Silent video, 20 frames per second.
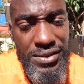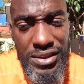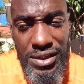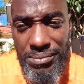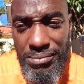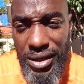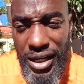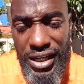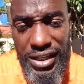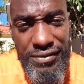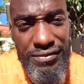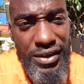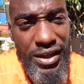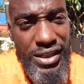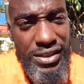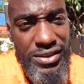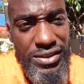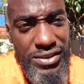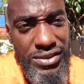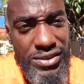So my
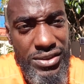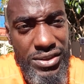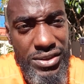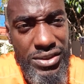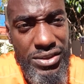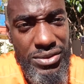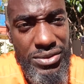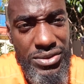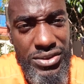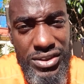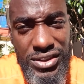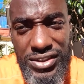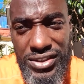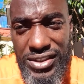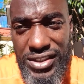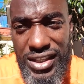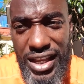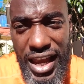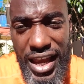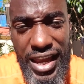advice is to you is
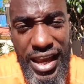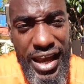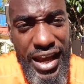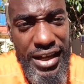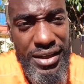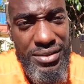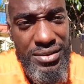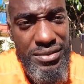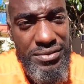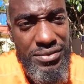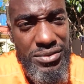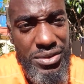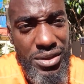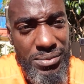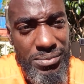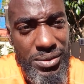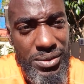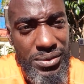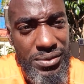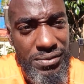to stay out of
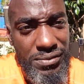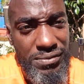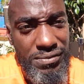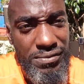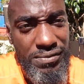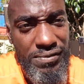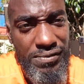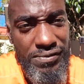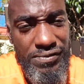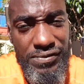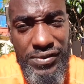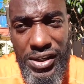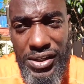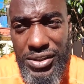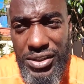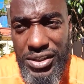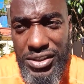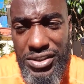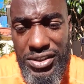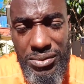trouble.
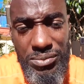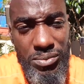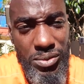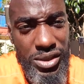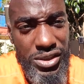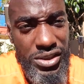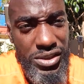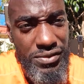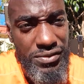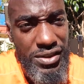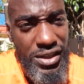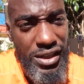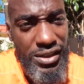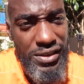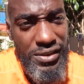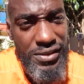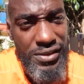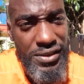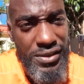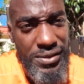Focus on what you've
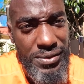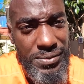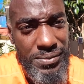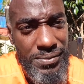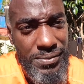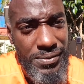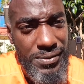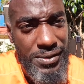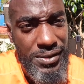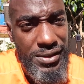got to do.